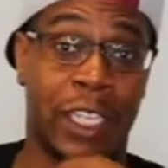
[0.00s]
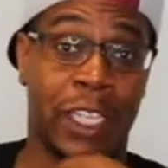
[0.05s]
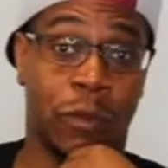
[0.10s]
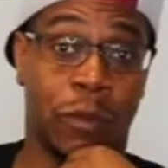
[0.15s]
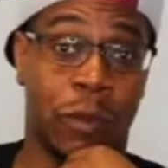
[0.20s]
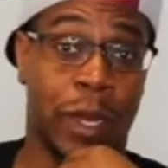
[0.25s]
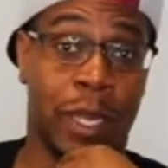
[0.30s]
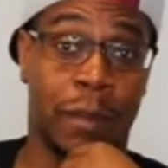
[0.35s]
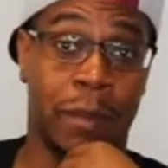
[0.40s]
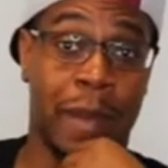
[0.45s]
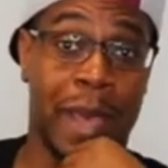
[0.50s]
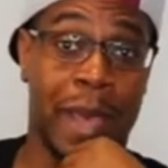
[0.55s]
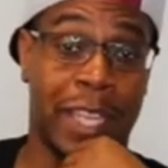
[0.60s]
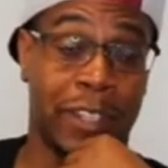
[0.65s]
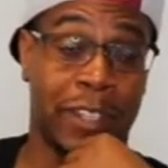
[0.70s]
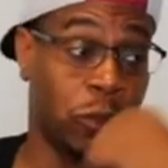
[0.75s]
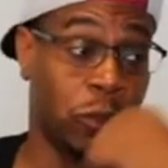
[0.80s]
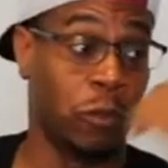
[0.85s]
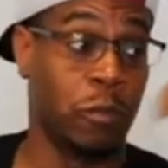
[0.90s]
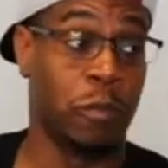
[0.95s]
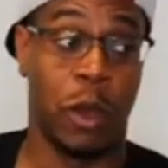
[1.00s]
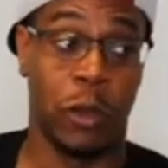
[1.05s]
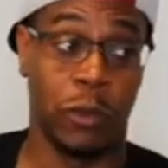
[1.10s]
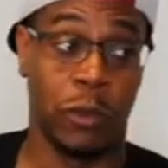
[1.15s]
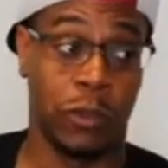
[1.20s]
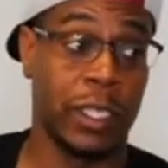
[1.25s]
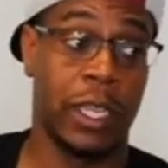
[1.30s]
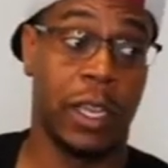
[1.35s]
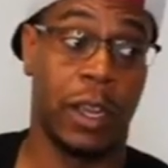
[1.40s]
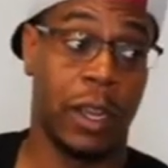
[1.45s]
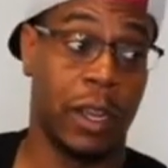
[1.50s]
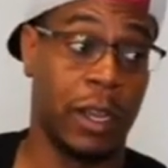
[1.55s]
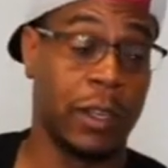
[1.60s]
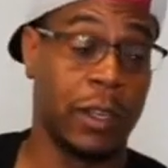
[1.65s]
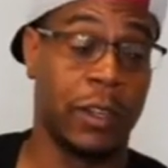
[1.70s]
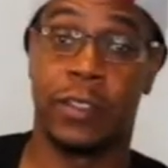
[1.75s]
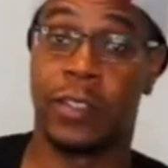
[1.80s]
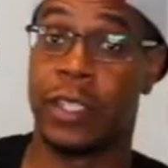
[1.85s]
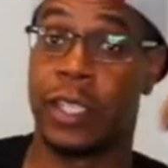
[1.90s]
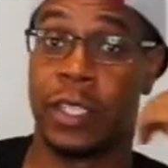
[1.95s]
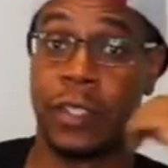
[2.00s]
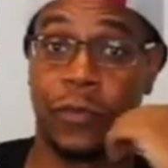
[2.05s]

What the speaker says: running backs who mostly are under 6